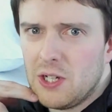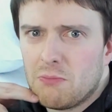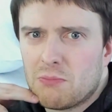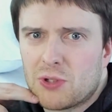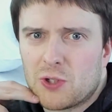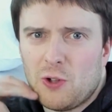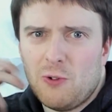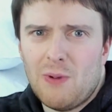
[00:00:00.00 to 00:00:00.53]

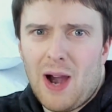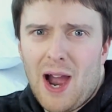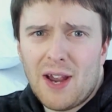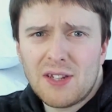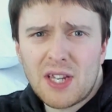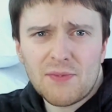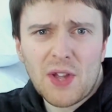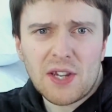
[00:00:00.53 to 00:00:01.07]
so I
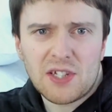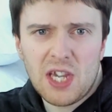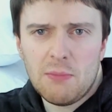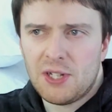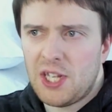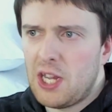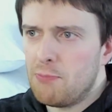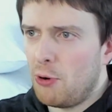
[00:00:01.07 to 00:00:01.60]
give that game
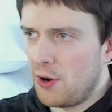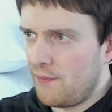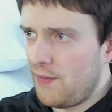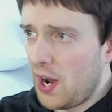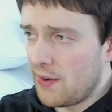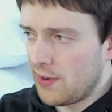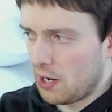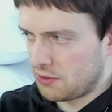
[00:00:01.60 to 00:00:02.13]
an
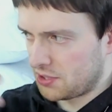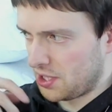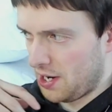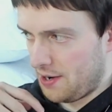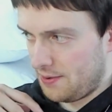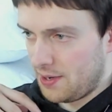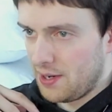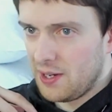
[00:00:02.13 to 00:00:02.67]
8.5 out of 10.